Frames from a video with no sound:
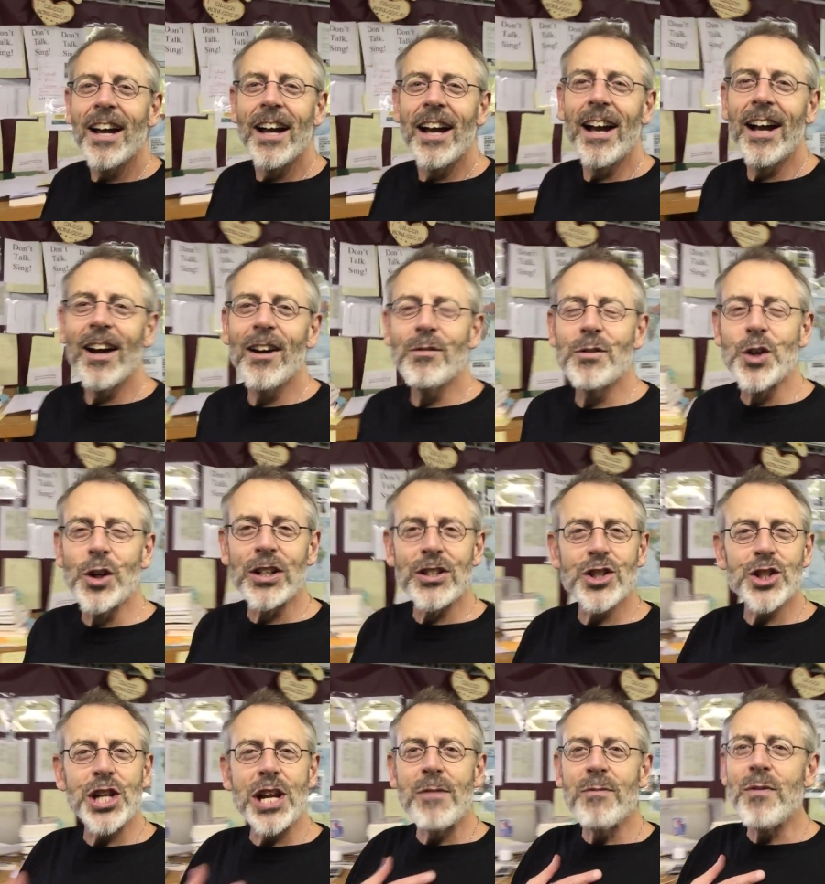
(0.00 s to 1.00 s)
If you could
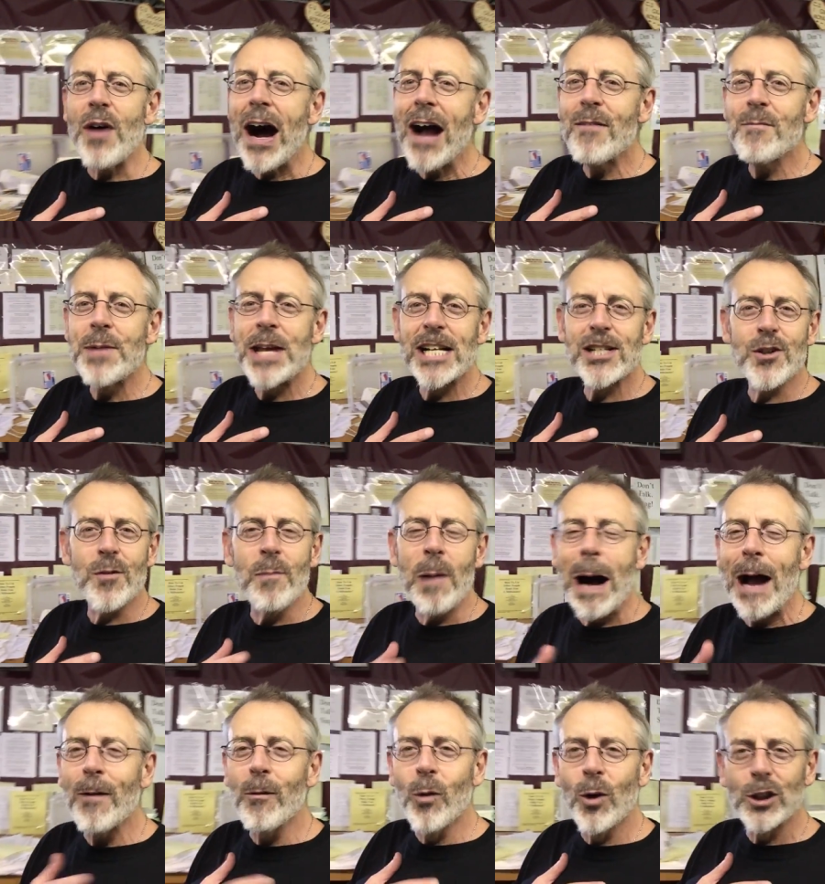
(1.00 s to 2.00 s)
see 5 minutes of
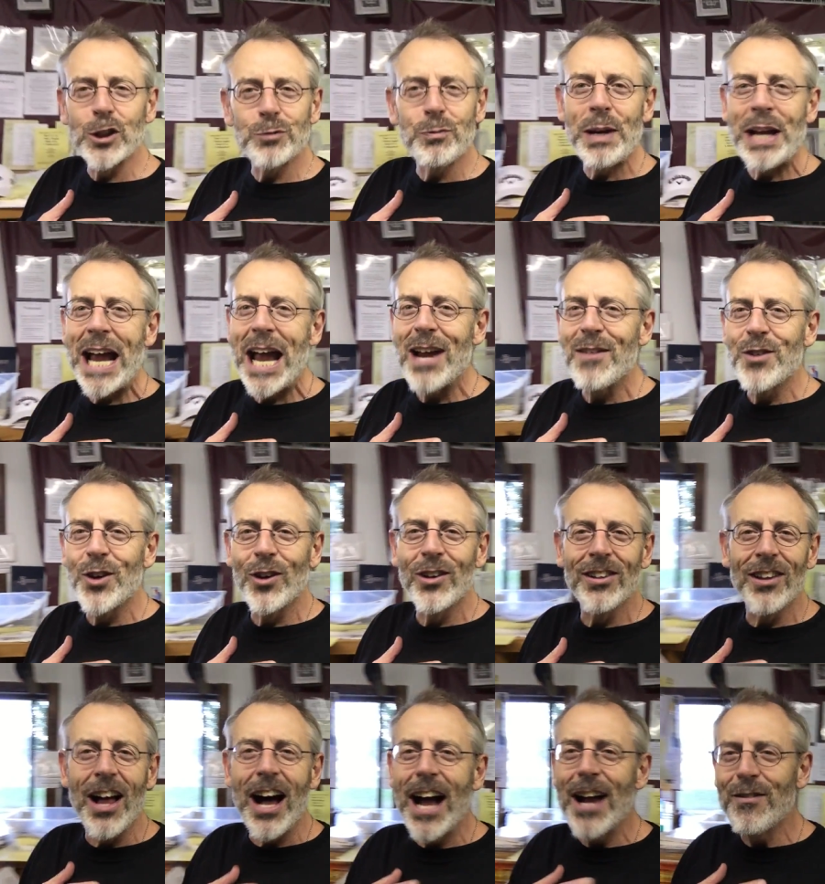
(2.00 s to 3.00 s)
my worst behavior
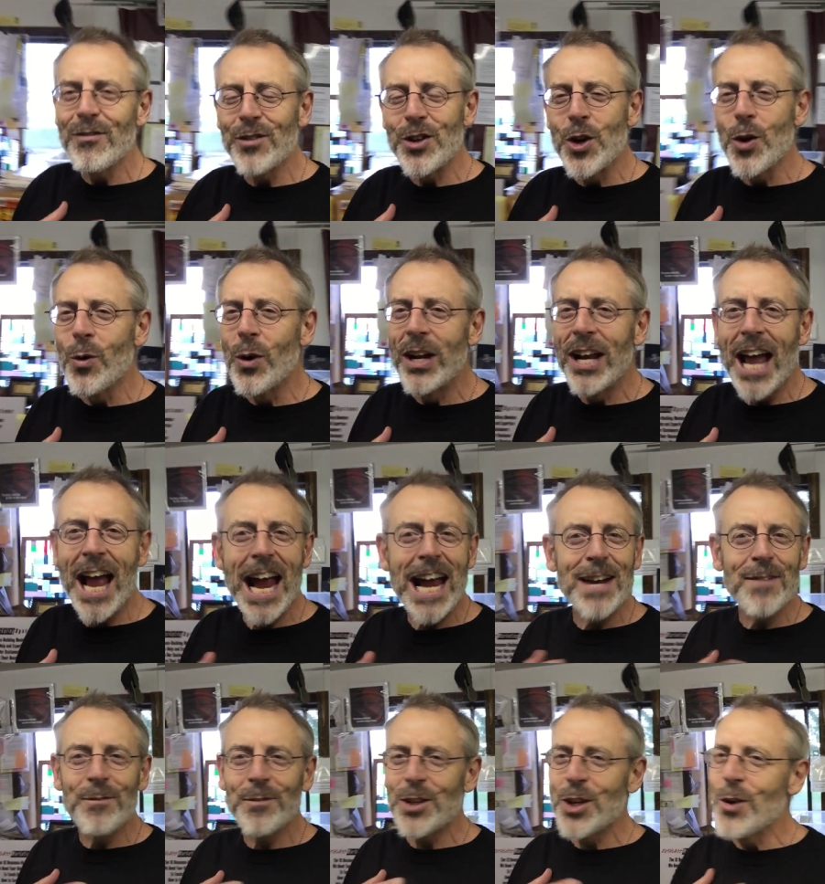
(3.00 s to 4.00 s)
in life,
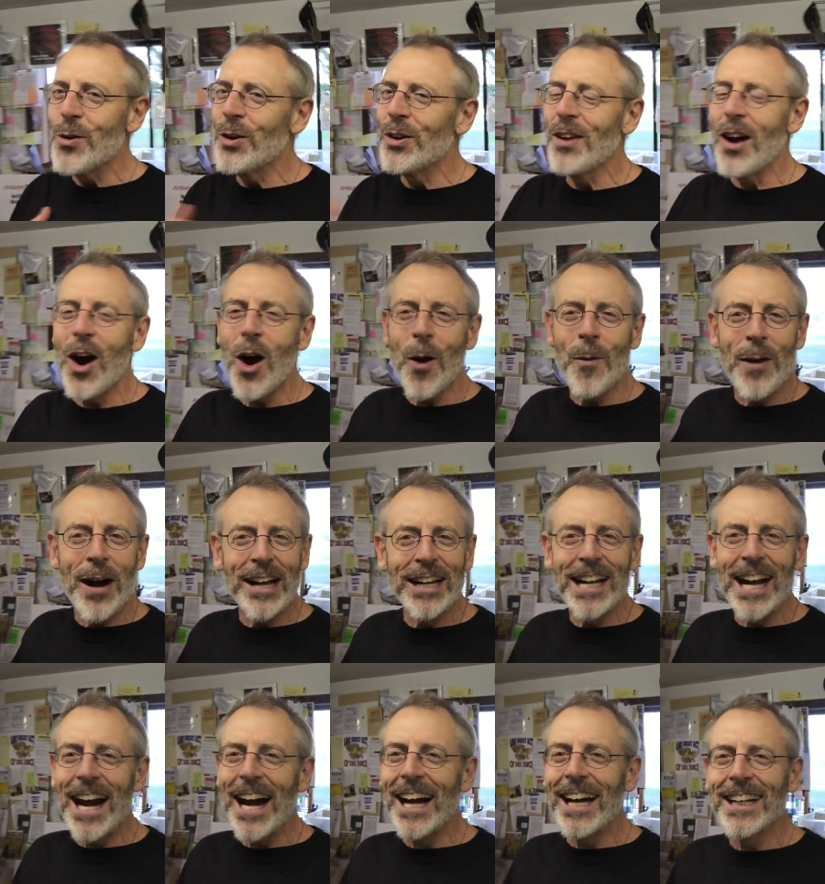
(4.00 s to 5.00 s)
oh my
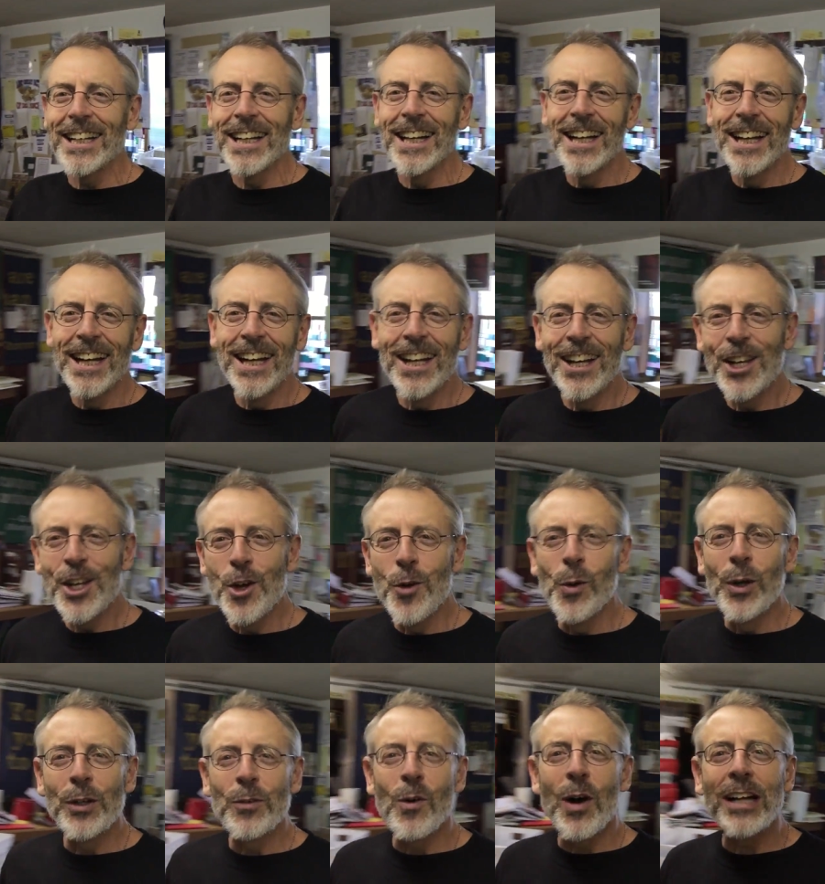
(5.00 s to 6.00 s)
God, you
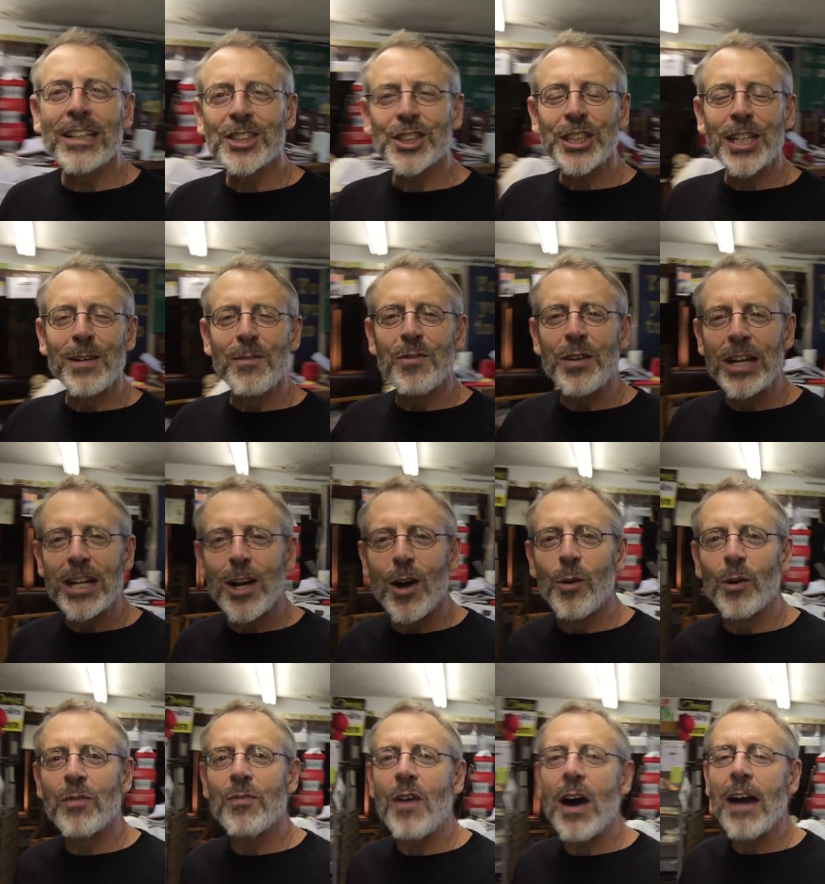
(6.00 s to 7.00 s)
wouldn't want to see a video
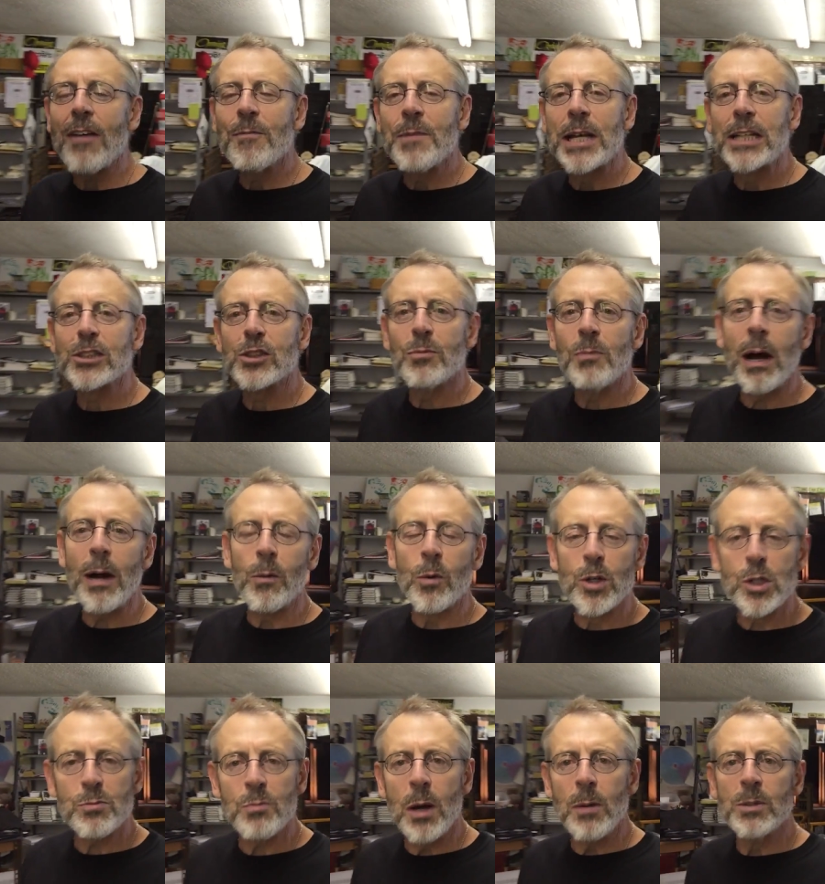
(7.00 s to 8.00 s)
with 5 minutes of my
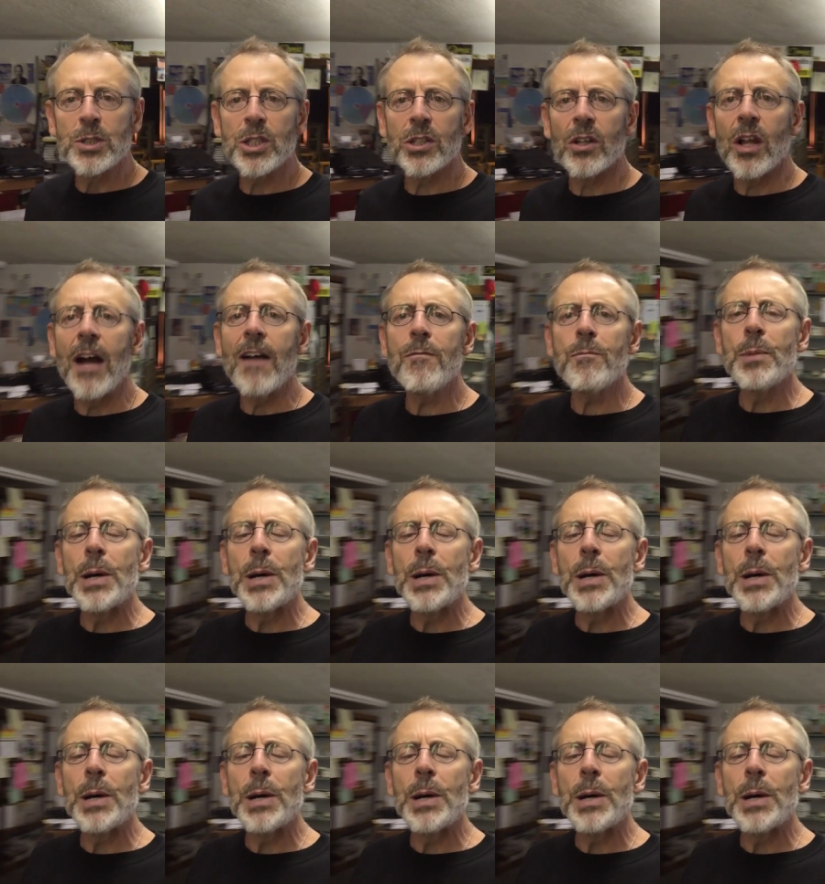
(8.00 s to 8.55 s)
worst moments in life.